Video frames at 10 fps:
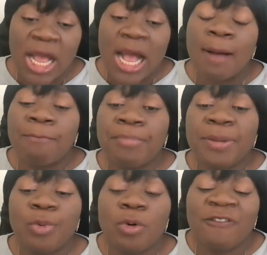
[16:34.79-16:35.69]
and
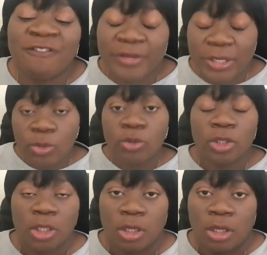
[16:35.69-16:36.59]
people feel
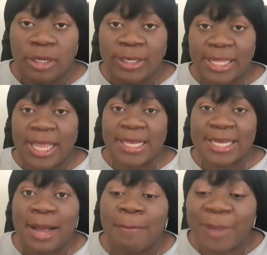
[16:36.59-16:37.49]
like
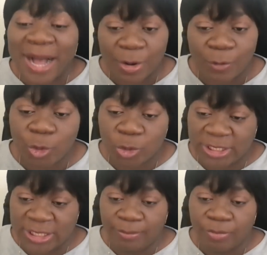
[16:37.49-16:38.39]
they are part of your
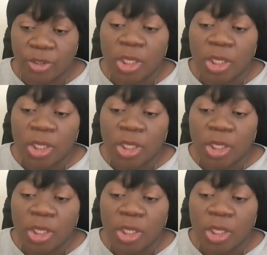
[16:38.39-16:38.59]
team.